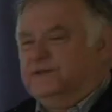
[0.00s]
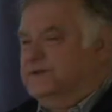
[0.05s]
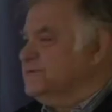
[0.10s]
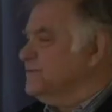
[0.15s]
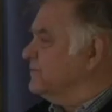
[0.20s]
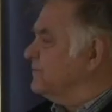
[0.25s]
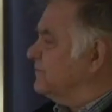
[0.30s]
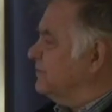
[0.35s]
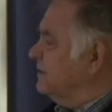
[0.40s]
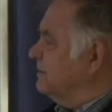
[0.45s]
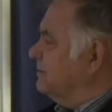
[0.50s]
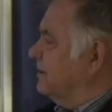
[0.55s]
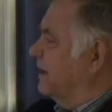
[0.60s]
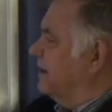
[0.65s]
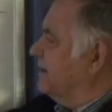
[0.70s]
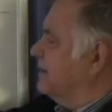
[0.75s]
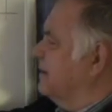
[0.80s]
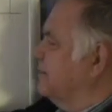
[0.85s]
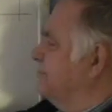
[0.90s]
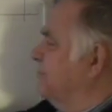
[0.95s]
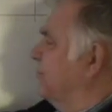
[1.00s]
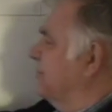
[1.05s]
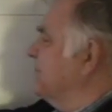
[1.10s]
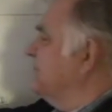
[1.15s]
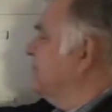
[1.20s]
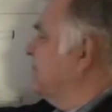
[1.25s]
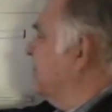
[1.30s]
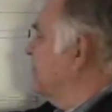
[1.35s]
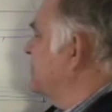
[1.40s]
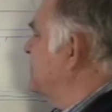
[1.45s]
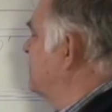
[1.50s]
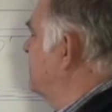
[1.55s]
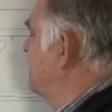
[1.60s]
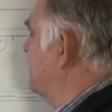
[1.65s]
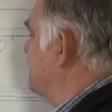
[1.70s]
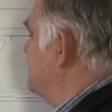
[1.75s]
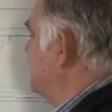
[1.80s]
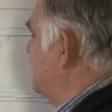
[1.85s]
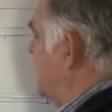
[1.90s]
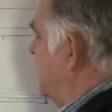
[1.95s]
Doesn't seem like it,
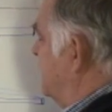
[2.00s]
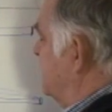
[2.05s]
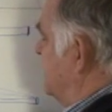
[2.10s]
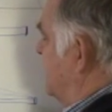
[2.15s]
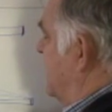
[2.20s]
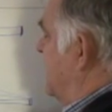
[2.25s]
0.02%.